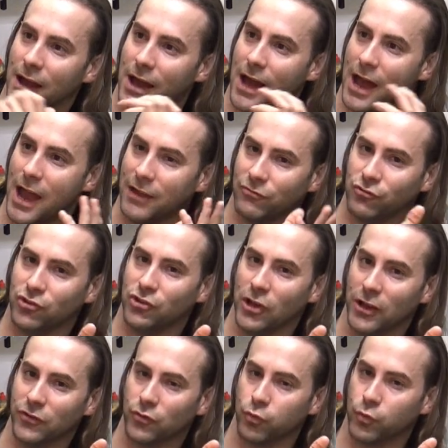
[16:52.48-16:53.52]
I
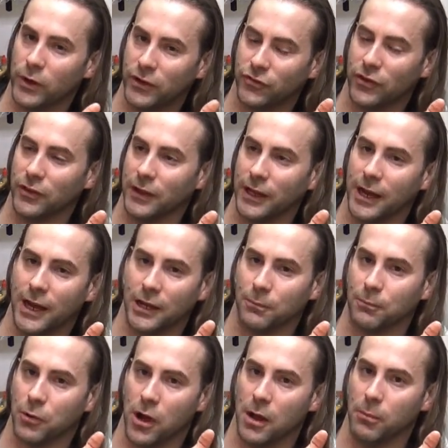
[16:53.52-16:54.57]
just recently had a
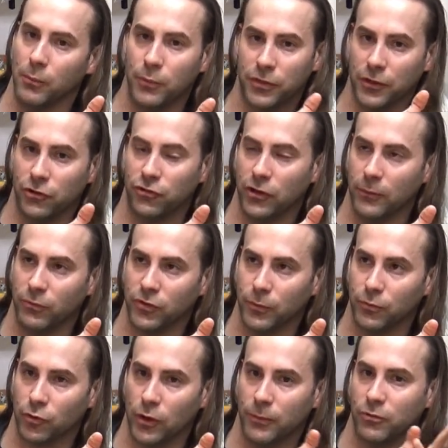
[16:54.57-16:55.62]
problem with the gym
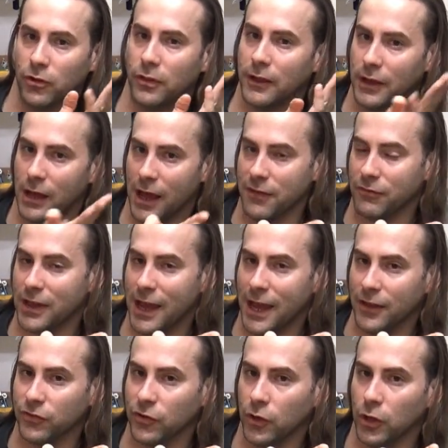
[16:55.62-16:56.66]
subscription that I've
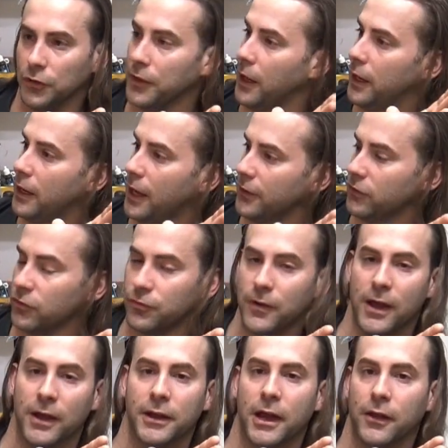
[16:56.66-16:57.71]
canceled, and I just
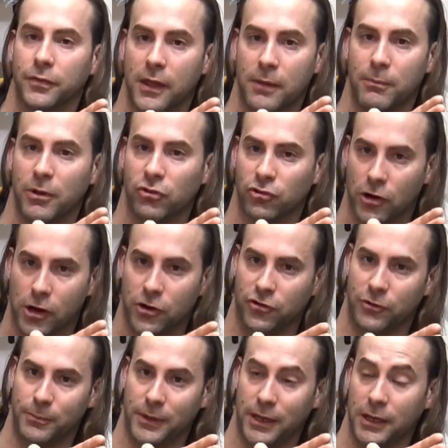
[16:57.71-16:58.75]
found out they've been
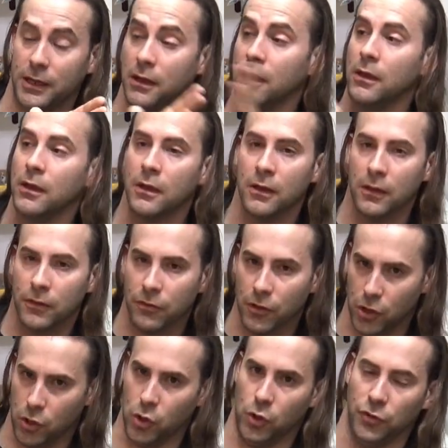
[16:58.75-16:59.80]
charging me the
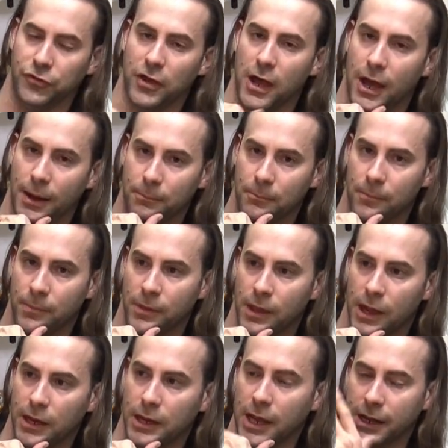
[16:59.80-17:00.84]
whole time.
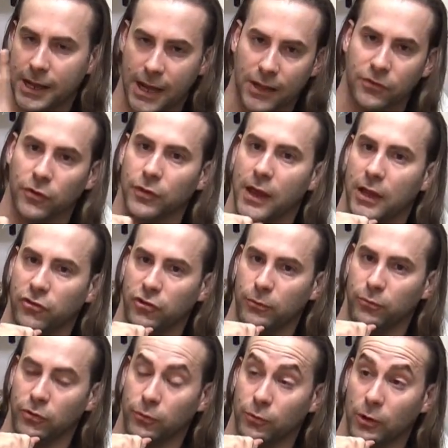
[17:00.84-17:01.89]
And I canceled that gym
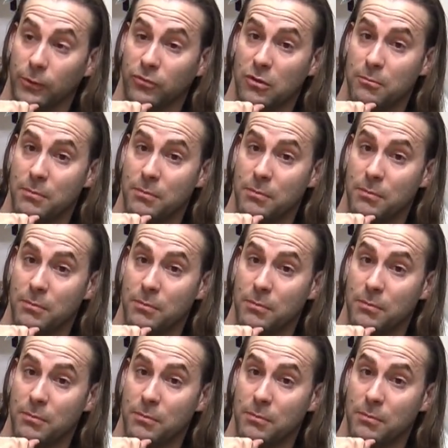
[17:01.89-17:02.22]
subscription